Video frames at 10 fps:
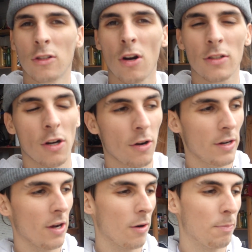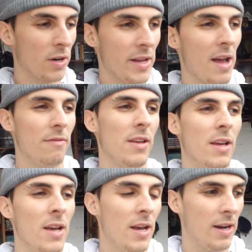trucks already are pretty heavy
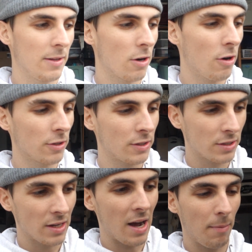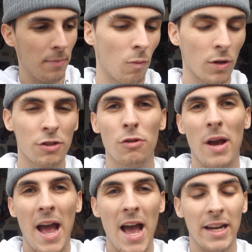and they're hard to stop. Once you
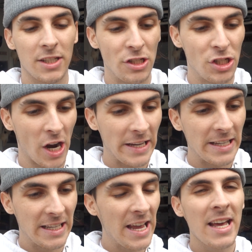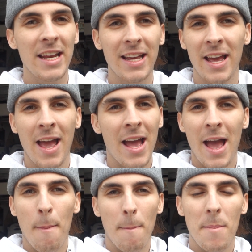add gigantic,
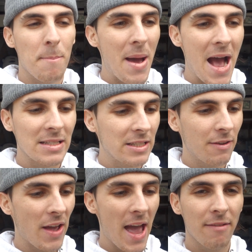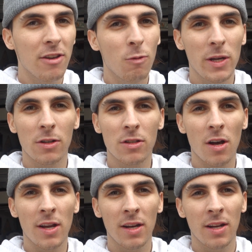massive, heavy wheels
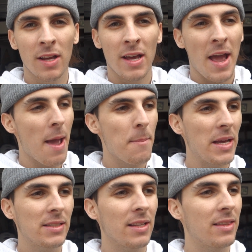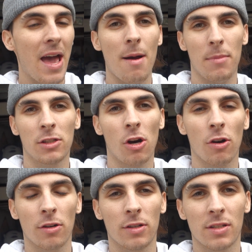on it, it makes it that much
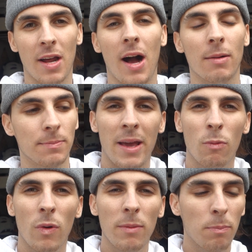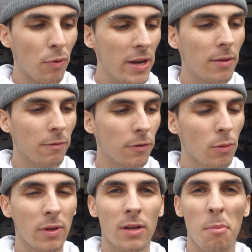harder to stop. And when brake
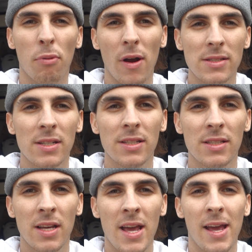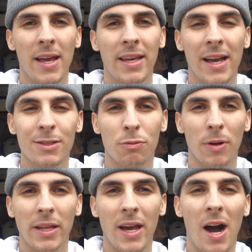fluid compresses, it gets
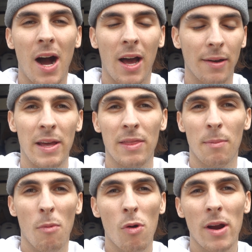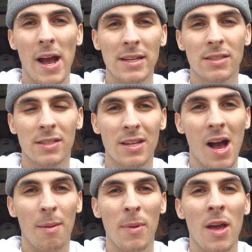really hot. And the more it has to
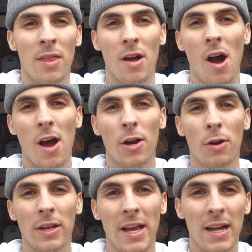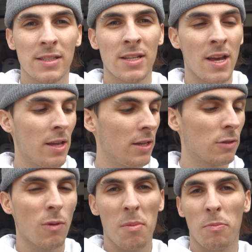stop, the hotter it gets. These
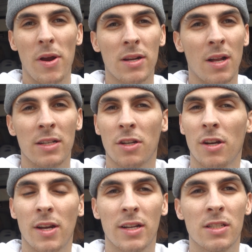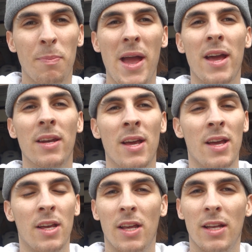rubber brake lines are gonna expand.
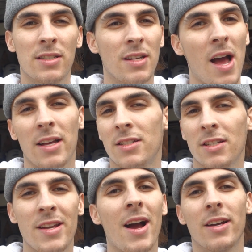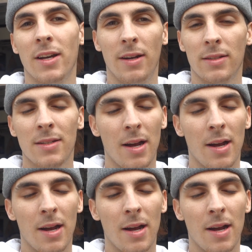It's just not good. It's